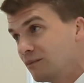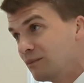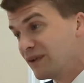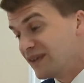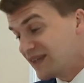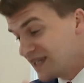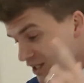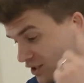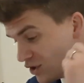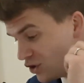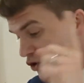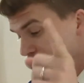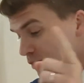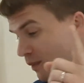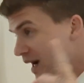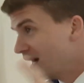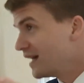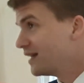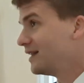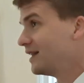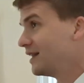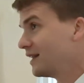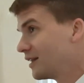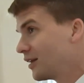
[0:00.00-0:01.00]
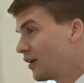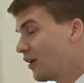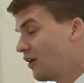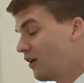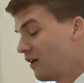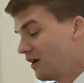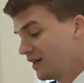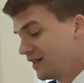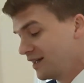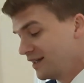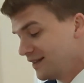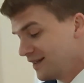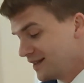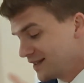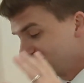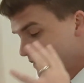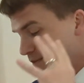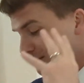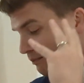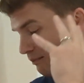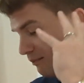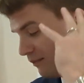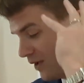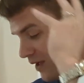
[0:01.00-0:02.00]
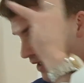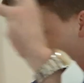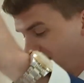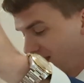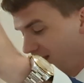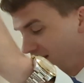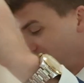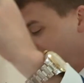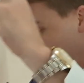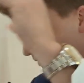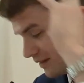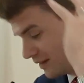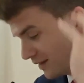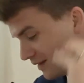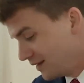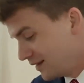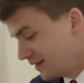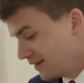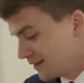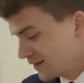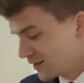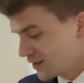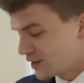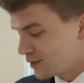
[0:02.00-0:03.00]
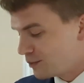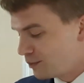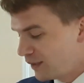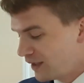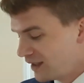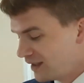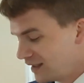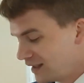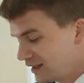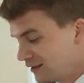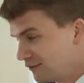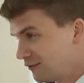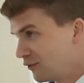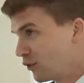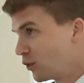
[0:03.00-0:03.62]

but then you might get caught in this money spending